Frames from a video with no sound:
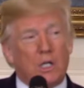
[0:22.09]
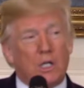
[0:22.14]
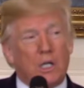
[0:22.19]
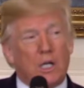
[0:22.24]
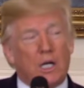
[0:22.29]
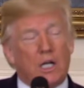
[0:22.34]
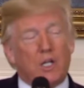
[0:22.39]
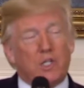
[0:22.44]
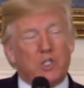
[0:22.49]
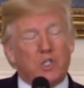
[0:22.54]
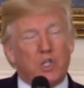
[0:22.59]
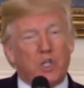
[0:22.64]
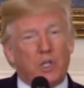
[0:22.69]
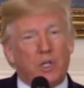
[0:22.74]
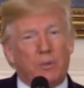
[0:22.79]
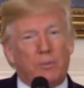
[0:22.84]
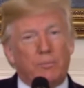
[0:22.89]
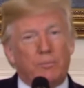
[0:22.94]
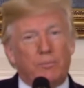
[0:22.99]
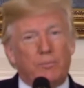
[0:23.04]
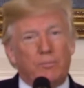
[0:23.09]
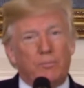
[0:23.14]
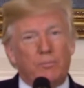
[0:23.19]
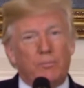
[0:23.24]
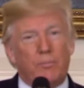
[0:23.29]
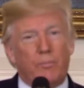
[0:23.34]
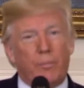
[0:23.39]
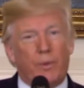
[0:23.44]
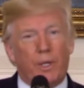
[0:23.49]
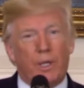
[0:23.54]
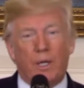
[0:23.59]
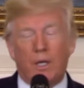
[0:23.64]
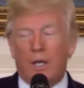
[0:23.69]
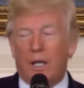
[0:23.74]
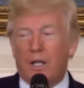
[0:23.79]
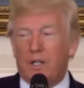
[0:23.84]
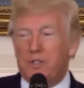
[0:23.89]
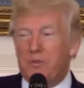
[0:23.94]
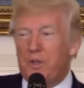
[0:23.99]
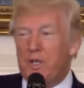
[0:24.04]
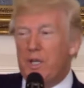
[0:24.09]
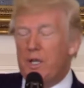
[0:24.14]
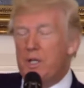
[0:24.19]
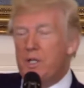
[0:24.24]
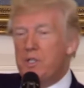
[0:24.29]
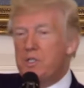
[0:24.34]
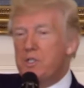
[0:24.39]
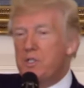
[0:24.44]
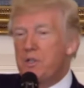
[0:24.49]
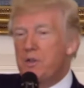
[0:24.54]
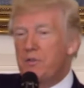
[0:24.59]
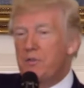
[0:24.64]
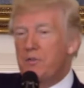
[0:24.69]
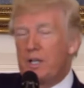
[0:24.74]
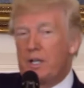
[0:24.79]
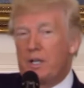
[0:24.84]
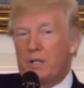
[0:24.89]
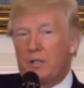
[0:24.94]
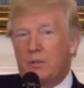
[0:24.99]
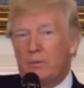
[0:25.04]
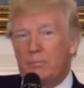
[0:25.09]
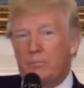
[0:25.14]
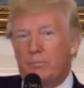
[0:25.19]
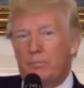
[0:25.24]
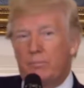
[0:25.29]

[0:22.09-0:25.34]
concert in Las Vegas, Nevada.